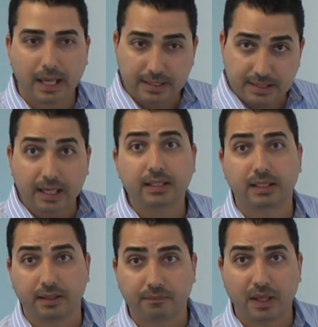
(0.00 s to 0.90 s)

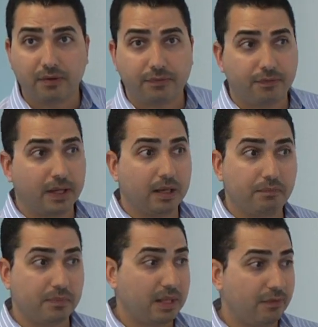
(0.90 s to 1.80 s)
Exactly. If
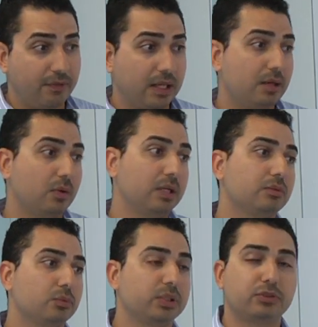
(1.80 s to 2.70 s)

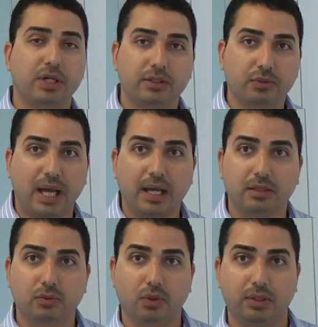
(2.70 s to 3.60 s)
anyone will try to
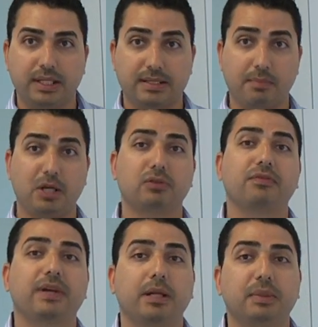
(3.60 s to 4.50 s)
add all this amount
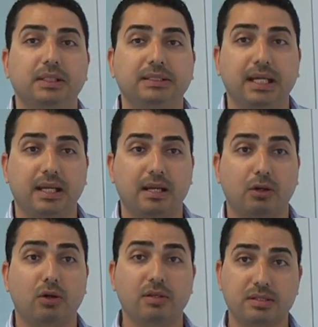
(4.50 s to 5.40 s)
of variability in
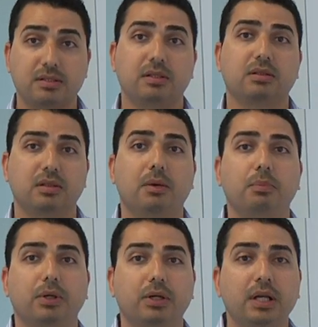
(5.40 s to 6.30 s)
a constant
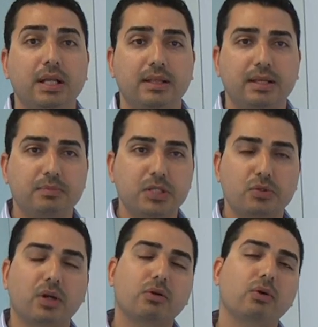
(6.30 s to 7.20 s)
number, that means
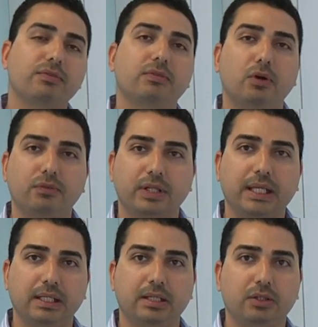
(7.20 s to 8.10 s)
you are
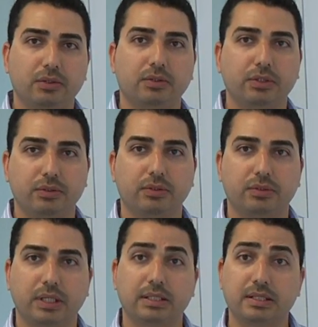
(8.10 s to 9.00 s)
overkilling
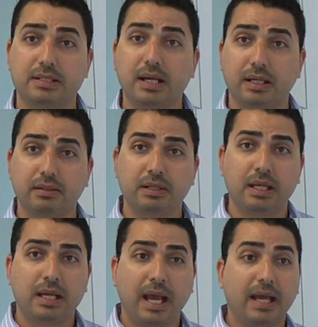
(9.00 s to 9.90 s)
your
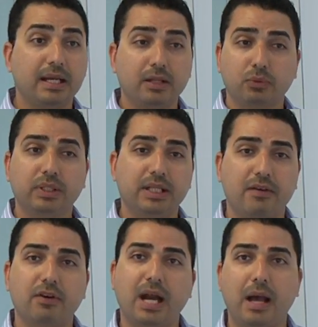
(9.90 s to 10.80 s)
design, and it will
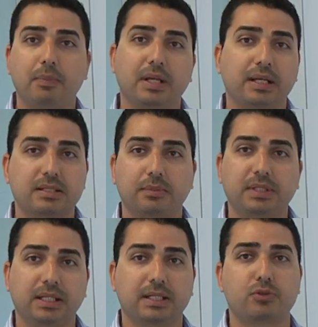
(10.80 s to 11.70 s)
never happen
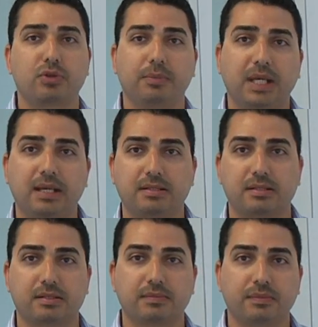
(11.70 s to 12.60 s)
except in extreme
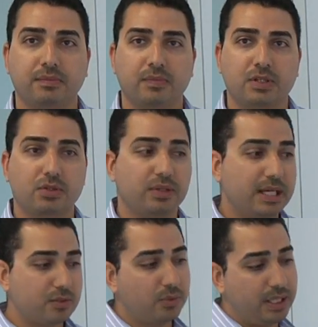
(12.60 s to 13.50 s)
cases. So
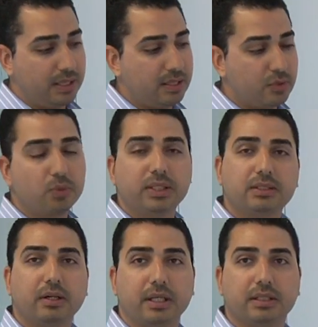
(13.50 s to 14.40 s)
that's what this will
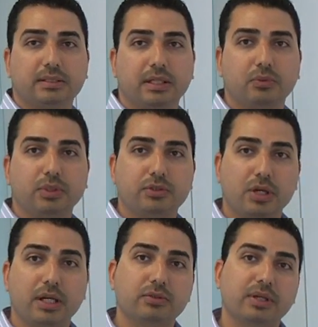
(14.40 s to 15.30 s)
target. It will
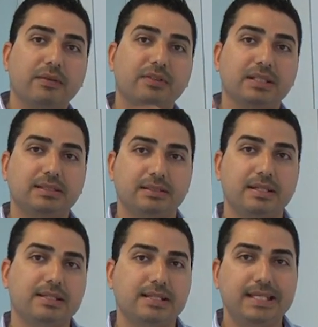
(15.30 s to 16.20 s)
try to give
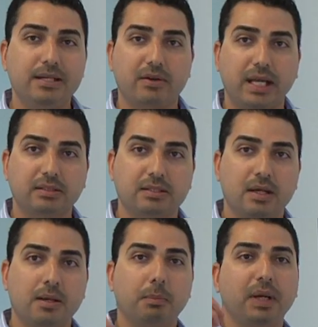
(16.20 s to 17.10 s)
this D rate,
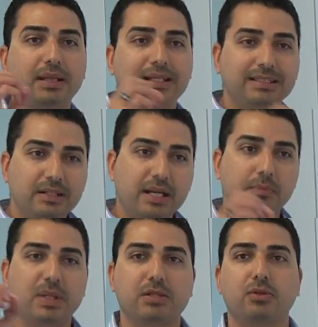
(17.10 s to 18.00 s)
but the D
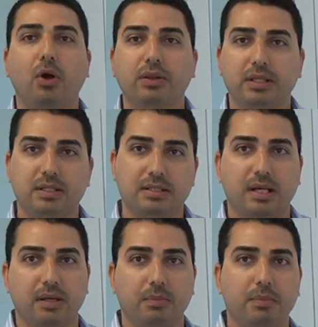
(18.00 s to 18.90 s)
rate based on the
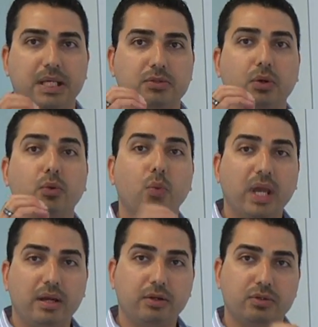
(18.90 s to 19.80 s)
design, based on
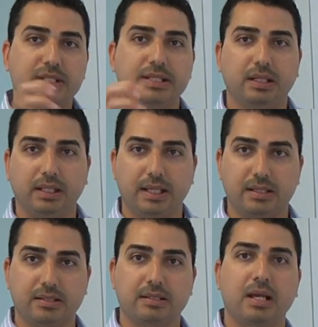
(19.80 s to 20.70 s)
where your cell
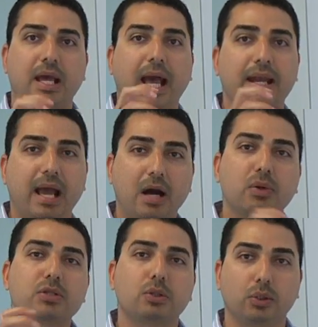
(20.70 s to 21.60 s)
is and how
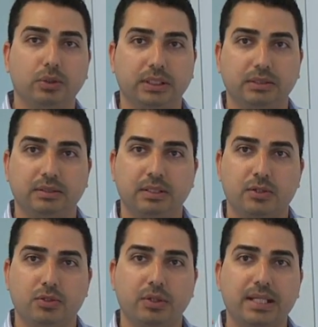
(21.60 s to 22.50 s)
it's loaded.
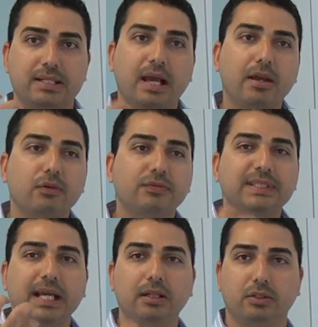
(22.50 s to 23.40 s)
So it's kind of
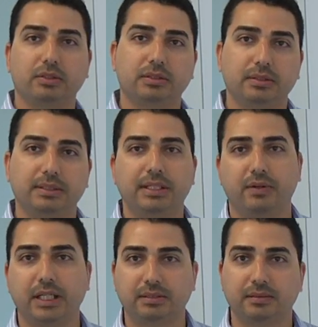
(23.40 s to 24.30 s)
tailored D
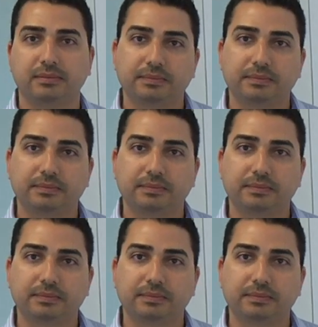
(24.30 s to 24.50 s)
rate.